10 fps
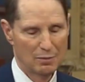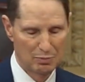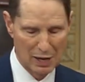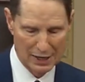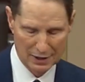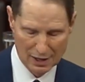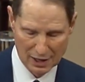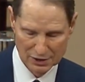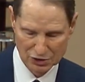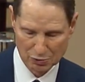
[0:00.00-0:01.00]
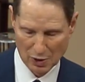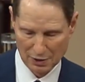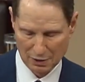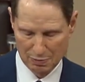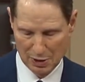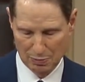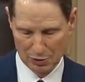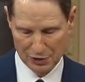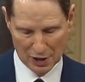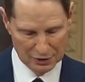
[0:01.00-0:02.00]
but I just want
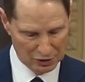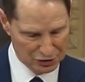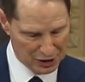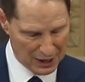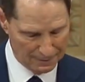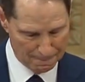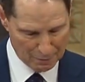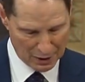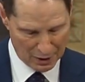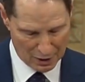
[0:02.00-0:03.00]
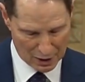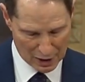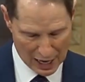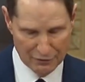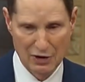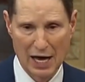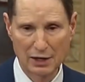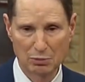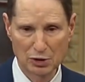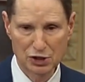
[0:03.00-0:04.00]
people to understand uh, how
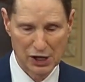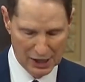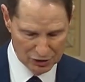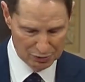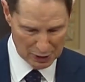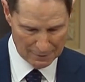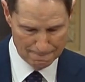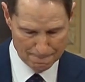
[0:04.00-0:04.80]
valuable she has been.